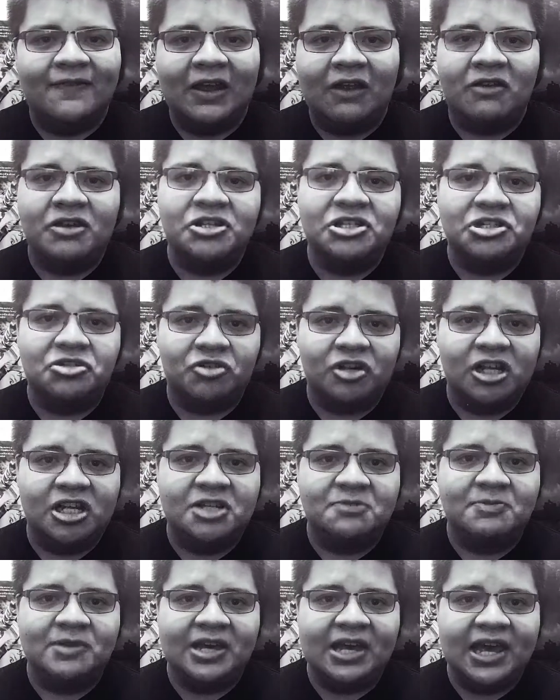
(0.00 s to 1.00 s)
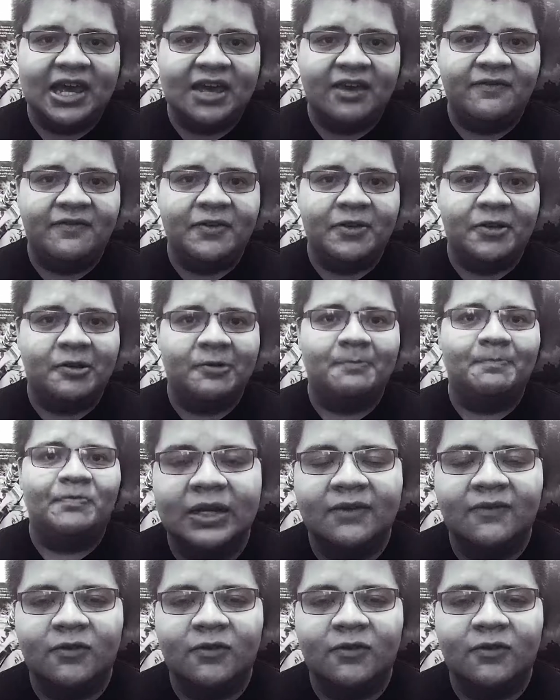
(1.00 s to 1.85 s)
very strange behavior.